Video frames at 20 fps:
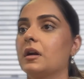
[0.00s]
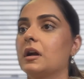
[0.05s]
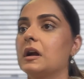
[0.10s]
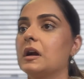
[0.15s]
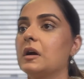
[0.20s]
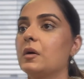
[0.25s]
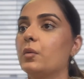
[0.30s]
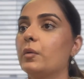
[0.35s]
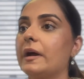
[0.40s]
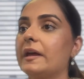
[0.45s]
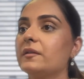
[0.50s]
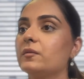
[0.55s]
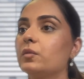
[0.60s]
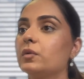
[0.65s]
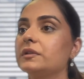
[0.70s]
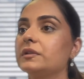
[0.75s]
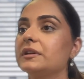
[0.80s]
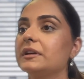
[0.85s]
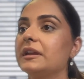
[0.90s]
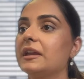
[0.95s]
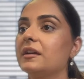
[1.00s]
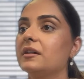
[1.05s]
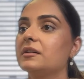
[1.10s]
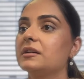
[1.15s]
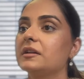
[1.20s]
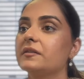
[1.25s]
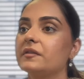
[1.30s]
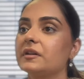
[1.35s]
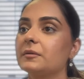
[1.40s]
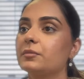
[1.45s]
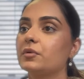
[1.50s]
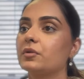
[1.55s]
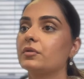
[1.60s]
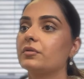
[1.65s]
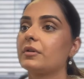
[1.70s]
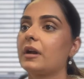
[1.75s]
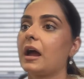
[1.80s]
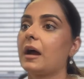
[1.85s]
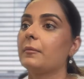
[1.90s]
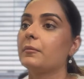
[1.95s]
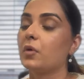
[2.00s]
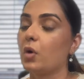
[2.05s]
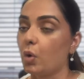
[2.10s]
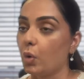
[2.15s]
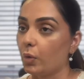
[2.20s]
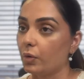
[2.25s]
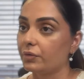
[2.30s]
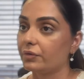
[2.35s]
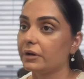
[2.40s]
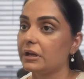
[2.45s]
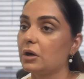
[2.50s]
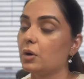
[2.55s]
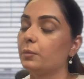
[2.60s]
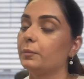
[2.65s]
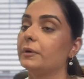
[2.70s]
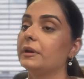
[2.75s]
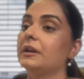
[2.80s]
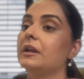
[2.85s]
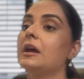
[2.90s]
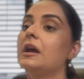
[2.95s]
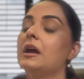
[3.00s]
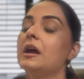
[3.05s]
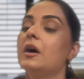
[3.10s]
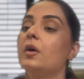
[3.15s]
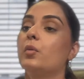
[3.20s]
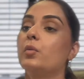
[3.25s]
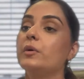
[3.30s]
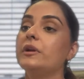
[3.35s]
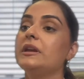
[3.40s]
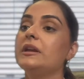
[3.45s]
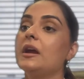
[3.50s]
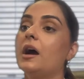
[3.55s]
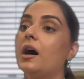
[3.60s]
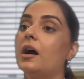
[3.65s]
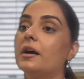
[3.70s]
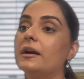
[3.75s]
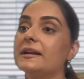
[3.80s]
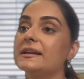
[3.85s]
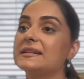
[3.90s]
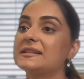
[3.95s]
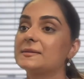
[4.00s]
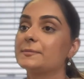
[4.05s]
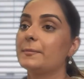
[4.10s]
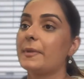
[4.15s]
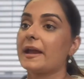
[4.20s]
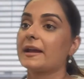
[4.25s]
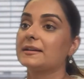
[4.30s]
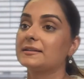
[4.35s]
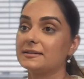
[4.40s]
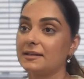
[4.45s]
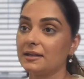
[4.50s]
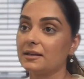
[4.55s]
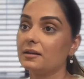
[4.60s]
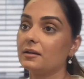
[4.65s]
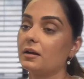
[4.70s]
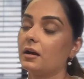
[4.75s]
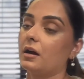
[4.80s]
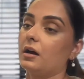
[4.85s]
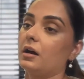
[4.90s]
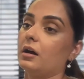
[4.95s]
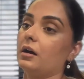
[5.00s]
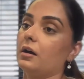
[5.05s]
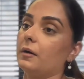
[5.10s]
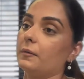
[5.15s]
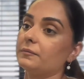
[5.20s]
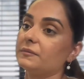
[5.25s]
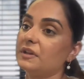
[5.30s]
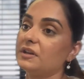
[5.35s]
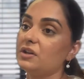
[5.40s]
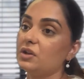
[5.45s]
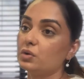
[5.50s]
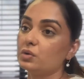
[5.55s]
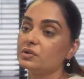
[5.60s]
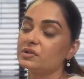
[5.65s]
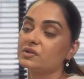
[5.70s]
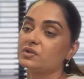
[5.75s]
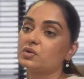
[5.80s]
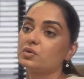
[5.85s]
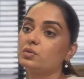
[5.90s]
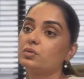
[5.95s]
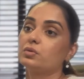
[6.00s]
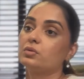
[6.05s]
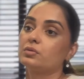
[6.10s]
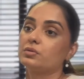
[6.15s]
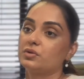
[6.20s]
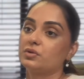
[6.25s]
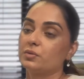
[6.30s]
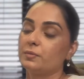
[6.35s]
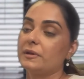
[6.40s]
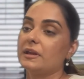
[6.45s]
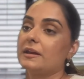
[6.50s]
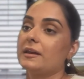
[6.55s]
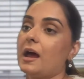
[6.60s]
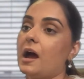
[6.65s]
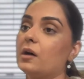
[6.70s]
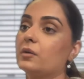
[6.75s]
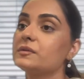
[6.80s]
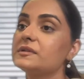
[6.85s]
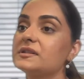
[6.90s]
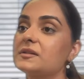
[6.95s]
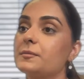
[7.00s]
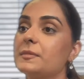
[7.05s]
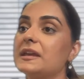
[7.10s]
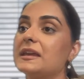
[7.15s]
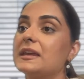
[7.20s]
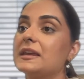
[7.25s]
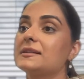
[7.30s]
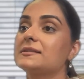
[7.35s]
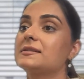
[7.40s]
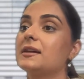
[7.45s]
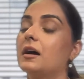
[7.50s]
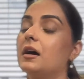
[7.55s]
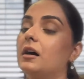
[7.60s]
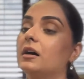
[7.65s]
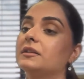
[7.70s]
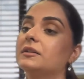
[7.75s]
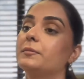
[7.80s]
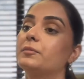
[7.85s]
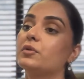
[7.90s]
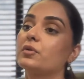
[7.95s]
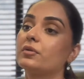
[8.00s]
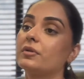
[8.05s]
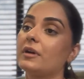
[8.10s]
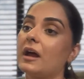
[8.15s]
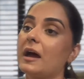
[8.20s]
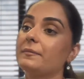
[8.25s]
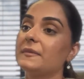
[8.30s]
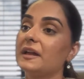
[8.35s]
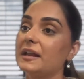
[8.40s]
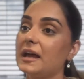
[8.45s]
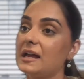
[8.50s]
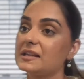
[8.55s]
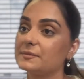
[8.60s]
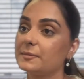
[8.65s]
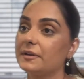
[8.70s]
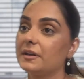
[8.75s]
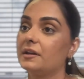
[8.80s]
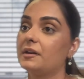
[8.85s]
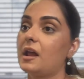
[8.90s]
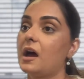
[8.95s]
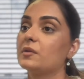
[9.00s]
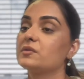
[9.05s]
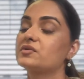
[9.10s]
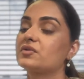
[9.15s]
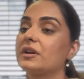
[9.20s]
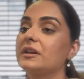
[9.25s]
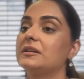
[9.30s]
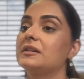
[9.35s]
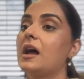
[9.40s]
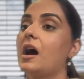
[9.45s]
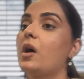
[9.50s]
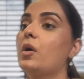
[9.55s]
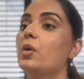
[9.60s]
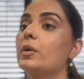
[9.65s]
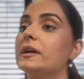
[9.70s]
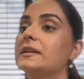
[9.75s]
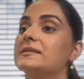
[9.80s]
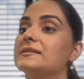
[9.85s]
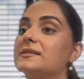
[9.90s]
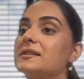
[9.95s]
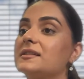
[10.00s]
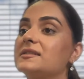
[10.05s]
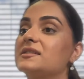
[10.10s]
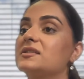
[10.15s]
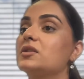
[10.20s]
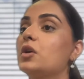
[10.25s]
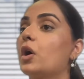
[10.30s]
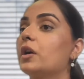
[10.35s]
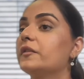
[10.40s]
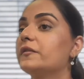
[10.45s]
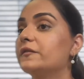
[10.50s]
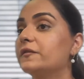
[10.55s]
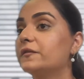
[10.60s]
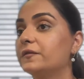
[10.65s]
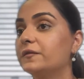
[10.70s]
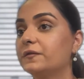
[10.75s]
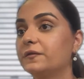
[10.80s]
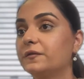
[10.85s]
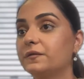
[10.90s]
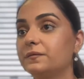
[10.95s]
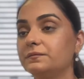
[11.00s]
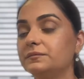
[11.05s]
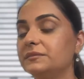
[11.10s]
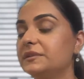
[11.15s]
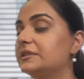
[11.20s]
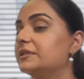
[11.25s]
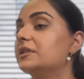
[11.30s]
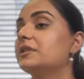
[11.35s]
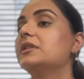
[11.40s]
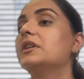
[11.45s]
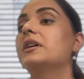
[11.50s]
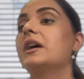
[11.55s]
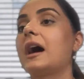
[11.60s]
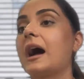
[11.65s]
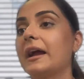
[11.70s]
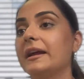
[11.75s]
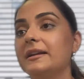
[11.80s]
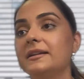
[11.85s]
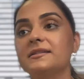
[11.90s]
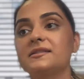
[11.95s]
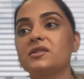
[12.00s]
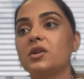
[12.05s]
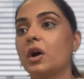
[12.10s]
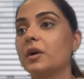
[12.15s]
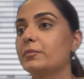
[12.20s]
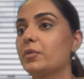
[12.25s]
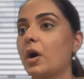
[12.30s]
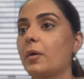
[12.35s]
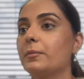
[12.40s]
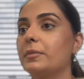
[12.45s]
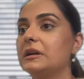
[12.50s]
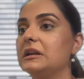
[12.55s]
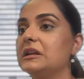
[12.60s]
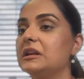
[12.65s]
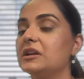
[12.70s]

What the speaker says: When would the caregiving program reopen? We are expecting the news to be announced, because the program that has been announced right now, it's not, the guide is not properly